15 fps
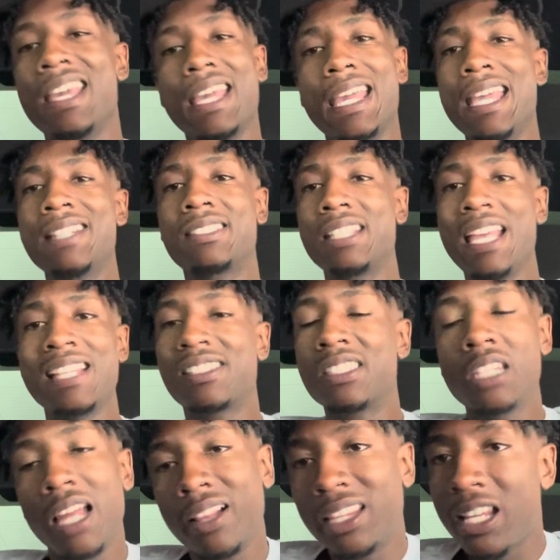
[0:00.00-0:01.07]
It's
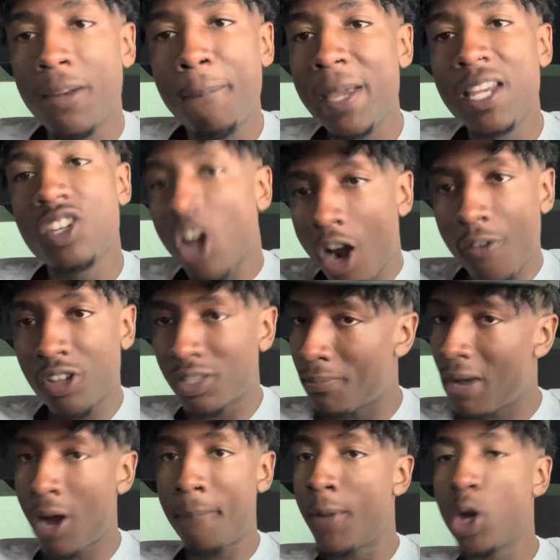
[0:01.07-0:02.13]
nothing to be nervous
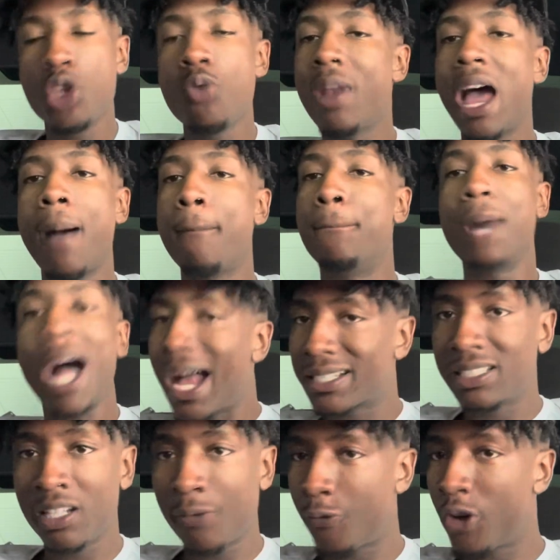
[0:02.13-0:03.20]
about, bro. You're not
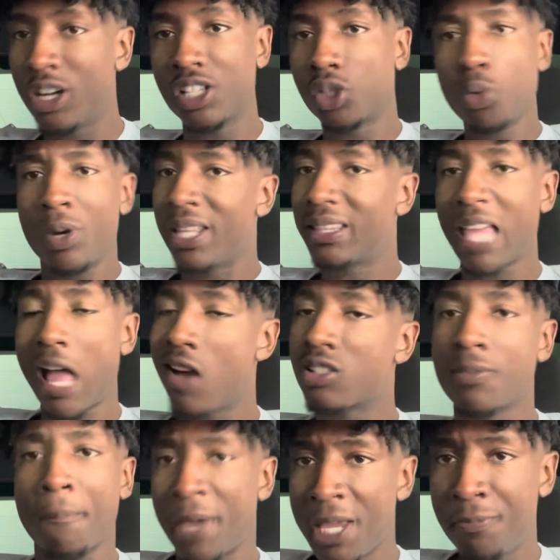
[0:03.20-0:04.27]
boxing in front of
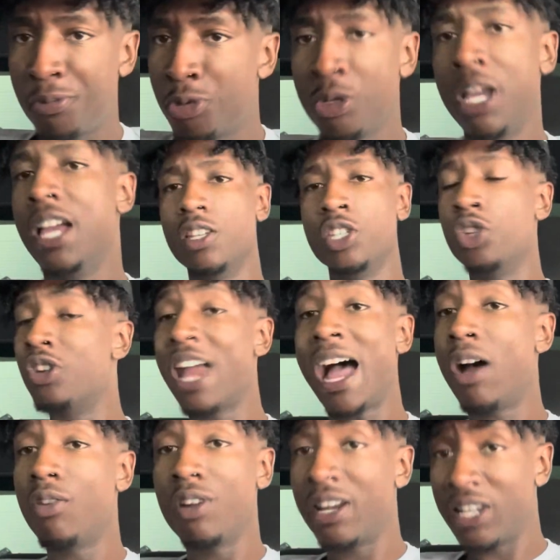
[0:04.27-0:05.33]
20,000 people. You're
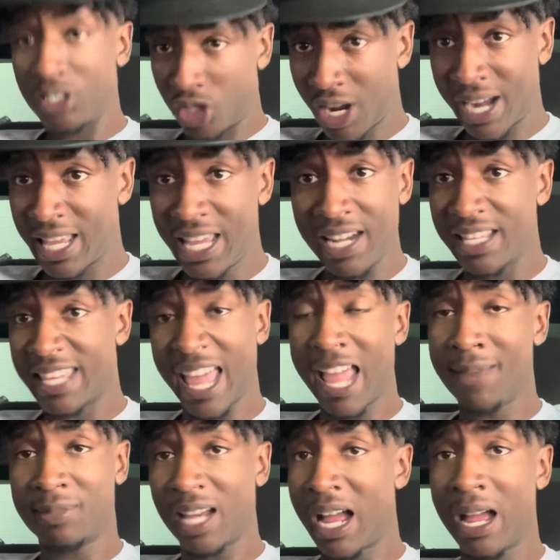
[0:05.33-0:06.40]
not trying to hit a
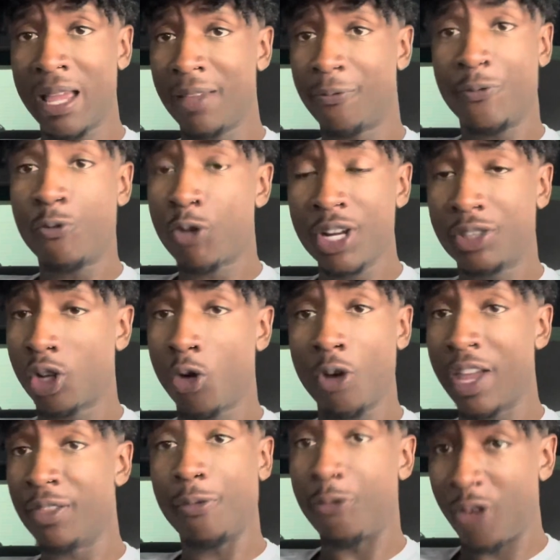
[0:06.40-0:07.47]
game-time free throw
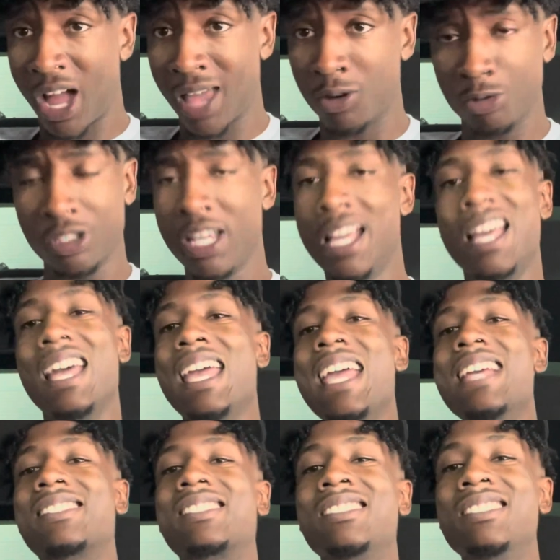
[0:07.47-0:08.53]
in the finals.
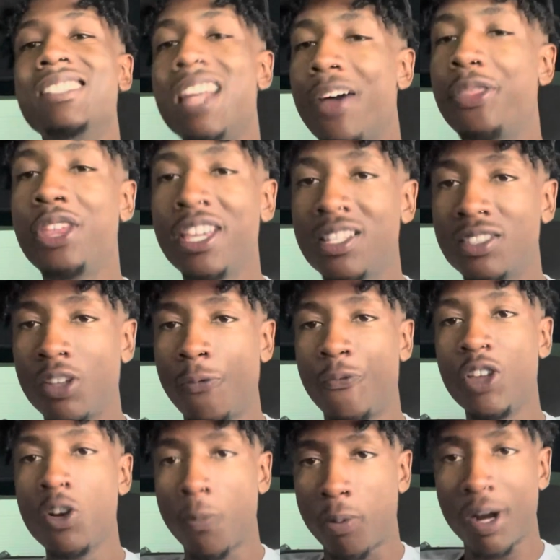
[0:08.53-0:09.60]
it's nothing to
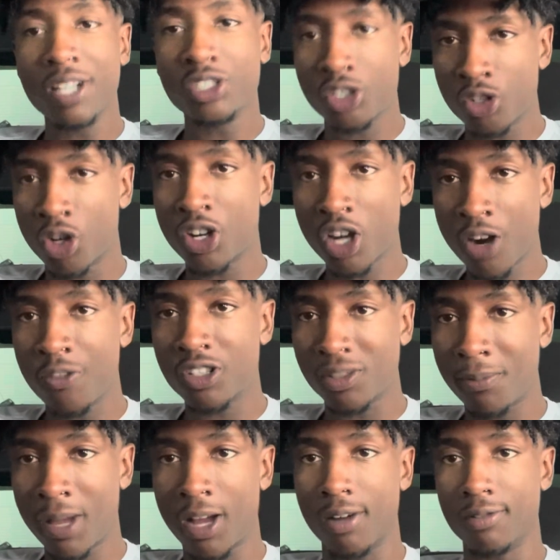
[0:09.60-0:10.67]
feel pressured or nervous
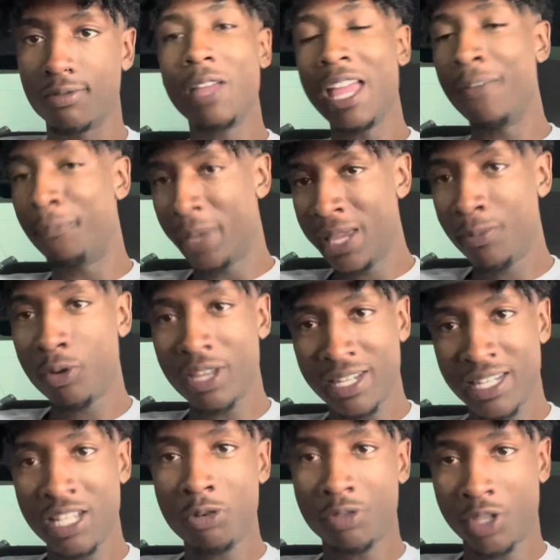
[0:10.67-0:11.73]
about. If people can
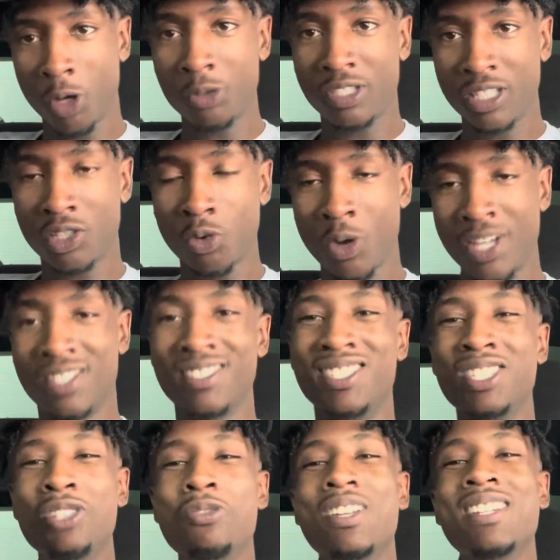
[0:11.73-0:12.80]
deal with those situations,
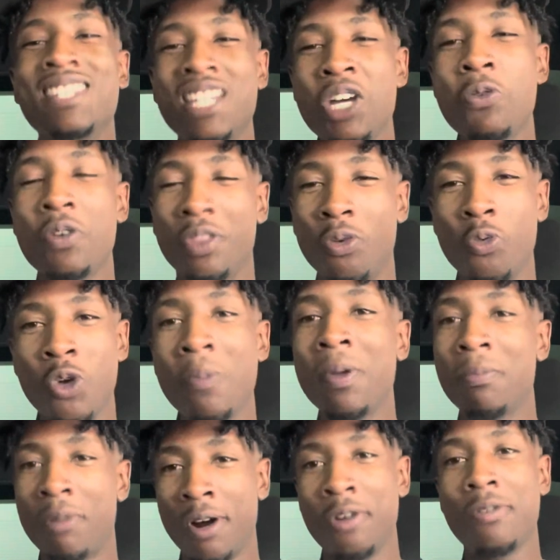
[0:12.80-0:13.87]
you can deal with a woman,
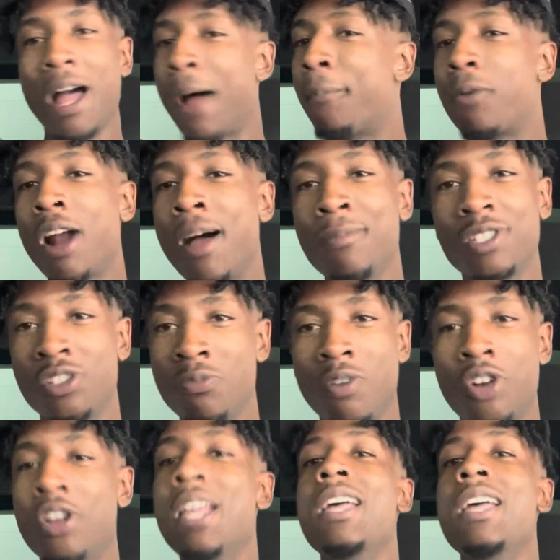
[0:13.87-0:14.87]
bro. I promise you, bro.